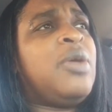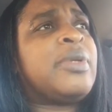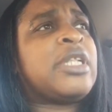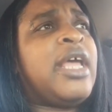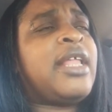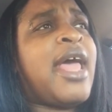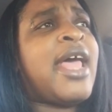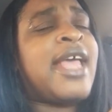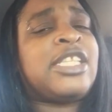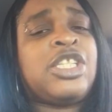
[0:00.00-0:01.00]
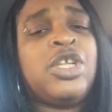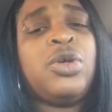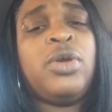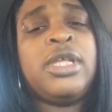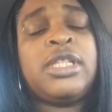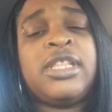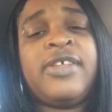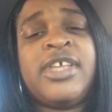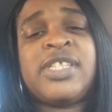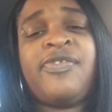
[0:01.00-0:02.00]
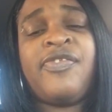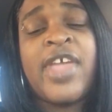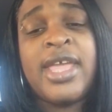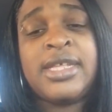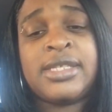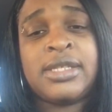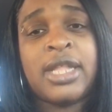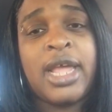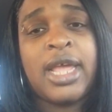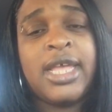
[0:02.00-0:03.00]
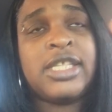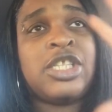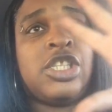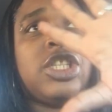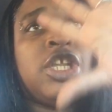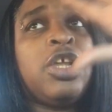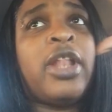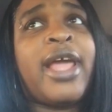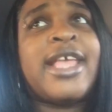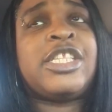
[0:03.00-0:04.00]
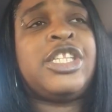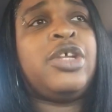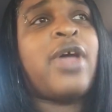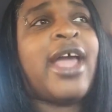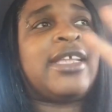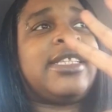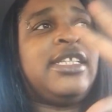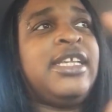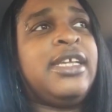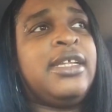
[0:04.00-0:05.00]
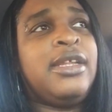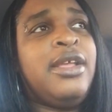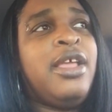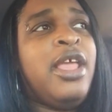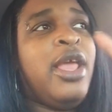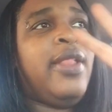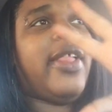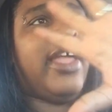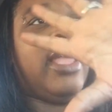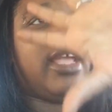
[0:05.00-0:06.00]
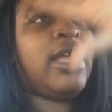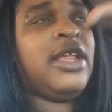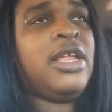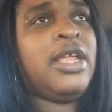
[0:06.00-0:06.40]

it was like I, I still it, the, his face like is still like I still I can see it like